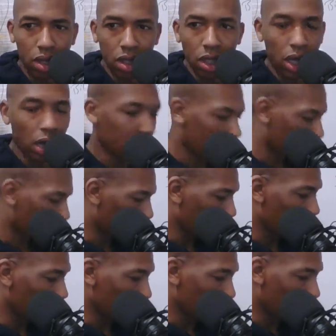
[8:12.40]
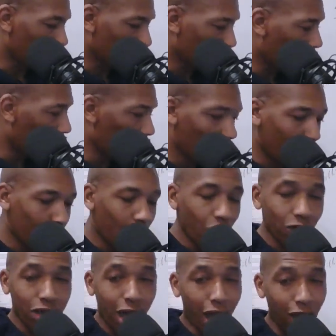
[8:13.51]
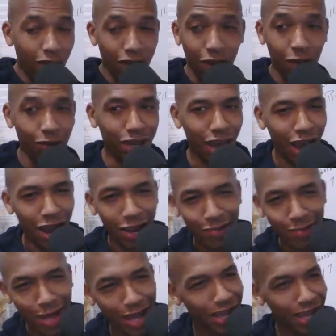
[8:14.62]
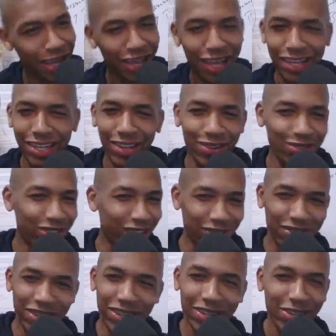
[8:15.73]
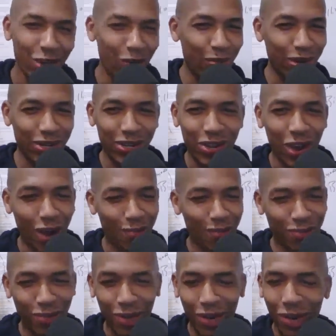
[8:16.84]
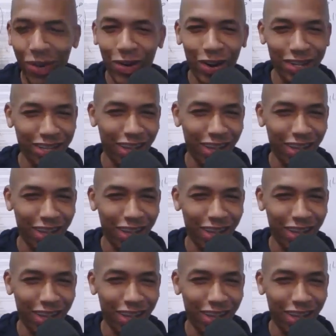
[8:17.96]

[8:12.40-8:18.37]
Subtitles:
Because Gary, man, don't put the cart before the horse.